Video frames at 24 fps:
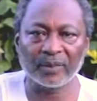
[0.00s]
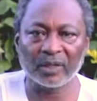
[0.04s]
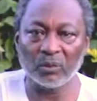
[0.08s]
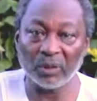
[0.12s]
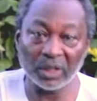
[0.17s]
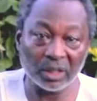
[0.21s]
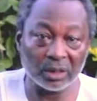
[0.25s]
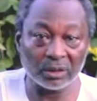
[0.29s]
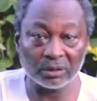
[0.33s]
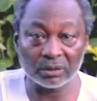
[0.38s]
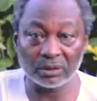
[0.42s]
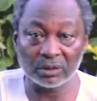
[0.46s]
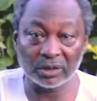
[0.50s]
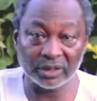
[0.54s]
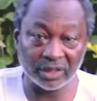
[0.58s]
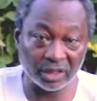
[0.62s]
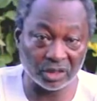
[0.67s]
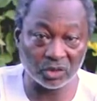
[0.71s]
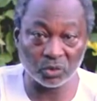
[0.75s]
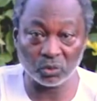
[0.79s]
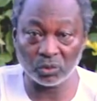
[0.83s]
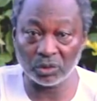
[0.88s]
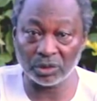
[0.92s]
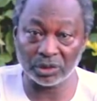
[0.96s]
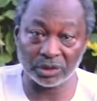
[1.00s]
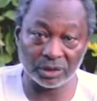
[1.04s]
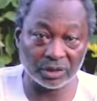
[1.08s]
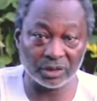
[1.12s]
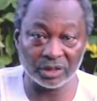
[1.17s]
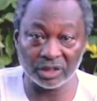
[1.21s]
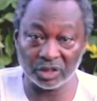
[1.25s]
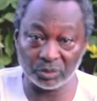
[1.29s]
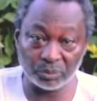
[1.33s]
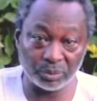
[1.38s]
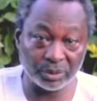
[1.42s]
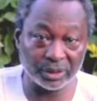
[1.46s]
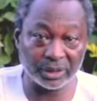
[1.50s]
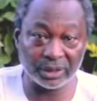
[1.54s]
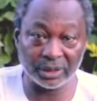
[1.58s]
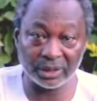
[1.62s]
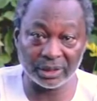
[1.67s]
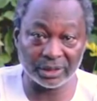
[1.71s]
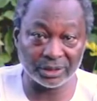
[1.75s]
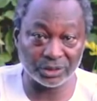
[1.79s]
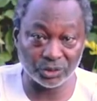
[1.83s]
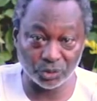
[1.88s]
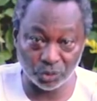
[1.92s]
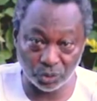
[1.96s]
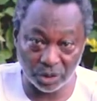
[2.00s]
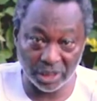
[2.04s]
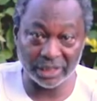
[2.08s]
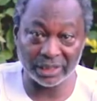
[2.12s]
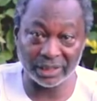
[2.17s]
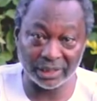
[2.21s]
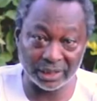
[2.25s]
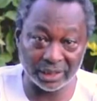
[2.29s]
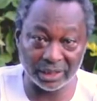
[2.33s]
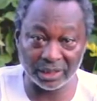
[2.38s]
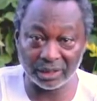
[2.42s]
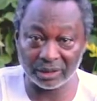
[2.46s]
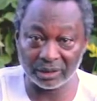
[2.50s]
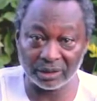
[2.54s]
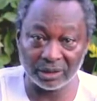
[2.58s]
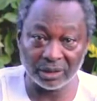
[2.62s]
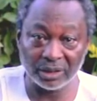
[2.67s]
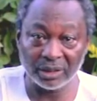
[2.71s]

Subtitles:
Well, guess what? The spirit is right here.